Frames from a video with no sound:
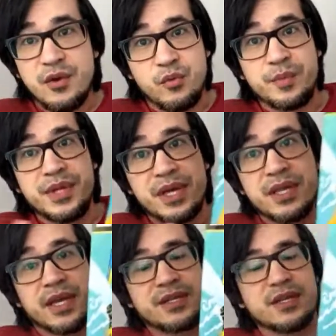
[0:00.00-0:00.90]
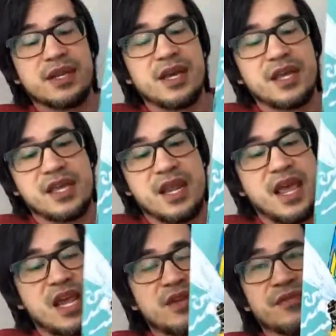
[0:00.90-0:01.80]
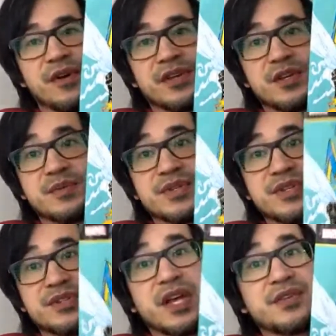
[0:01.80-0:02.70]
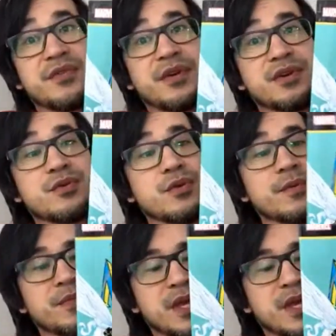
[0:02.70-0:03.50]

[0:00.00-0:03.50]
will be collected in 8 volumes. So that's very cool.